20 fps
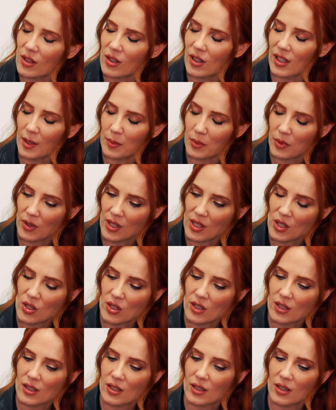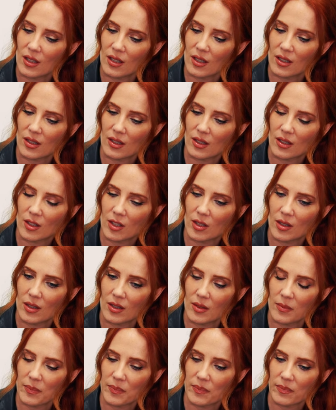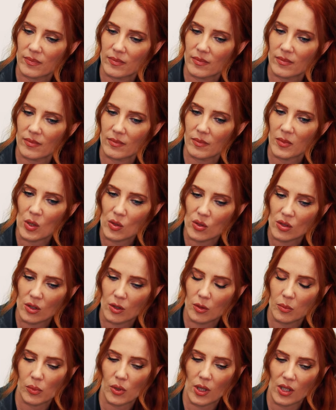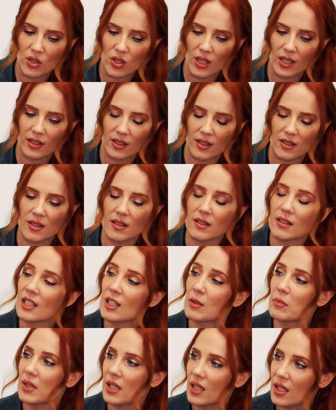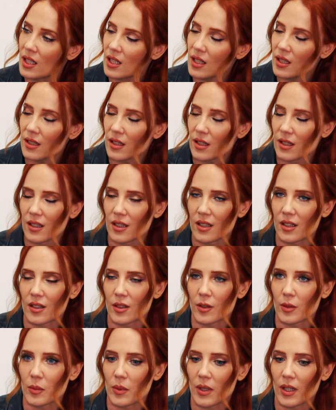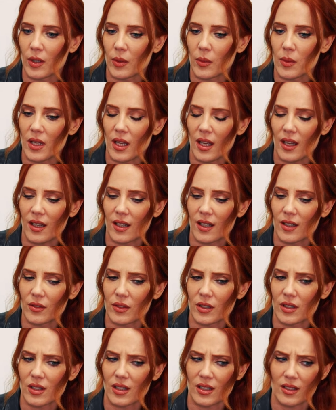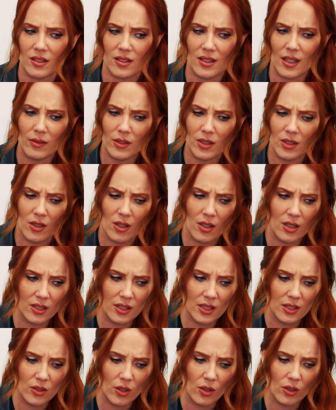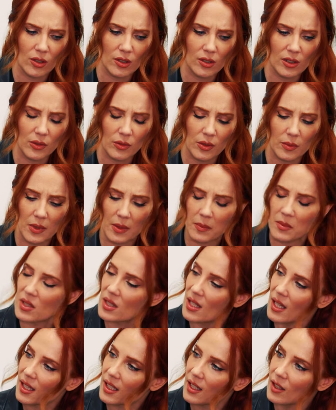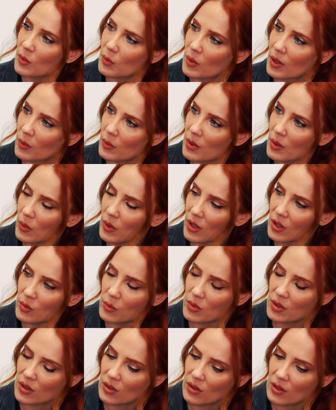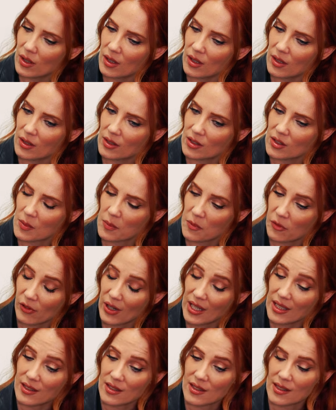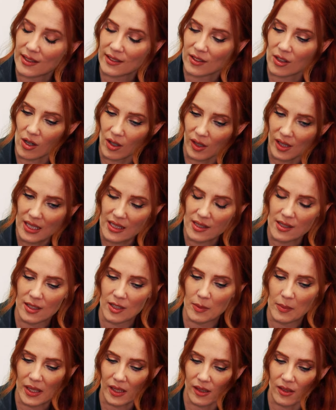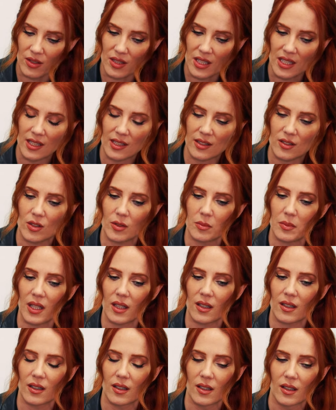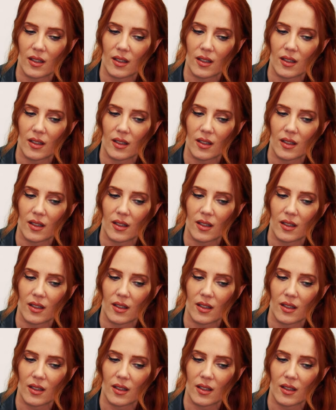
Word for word: a collaboration. Uh, musical project. It's an EP mm -hmm. where we have, I think, seven songs in total, if I'm not mistaken, where we worked with uh, some friends and colleagues in the metal scene to make